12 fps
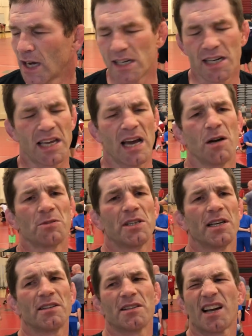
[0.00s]
I did a count
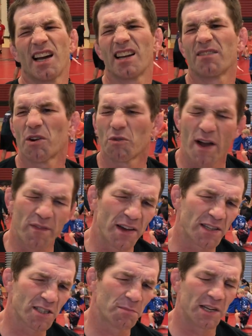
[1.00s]
the other, kind of a rough
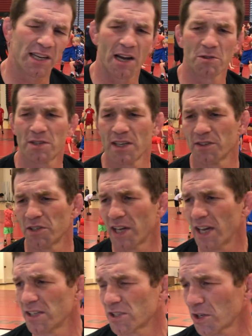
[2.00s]
estimate count the other
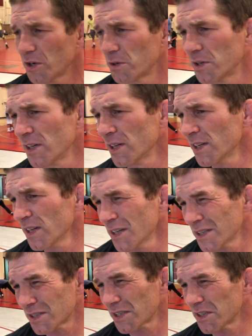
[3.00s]
day. So
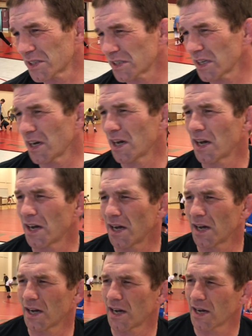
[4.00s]
since
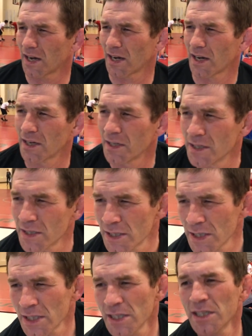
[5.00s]
uh,
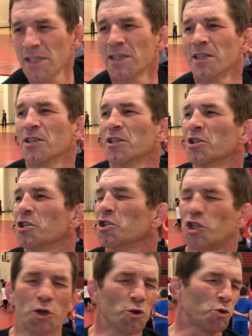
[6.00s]

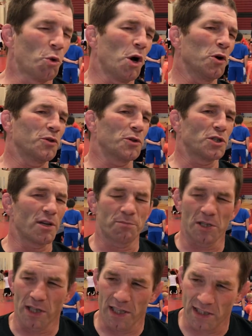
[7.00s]
June 12th or
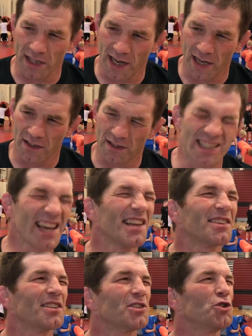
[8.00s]
something like that,
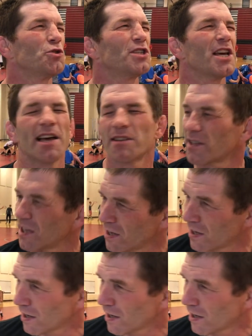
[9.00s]
10th, June 10th,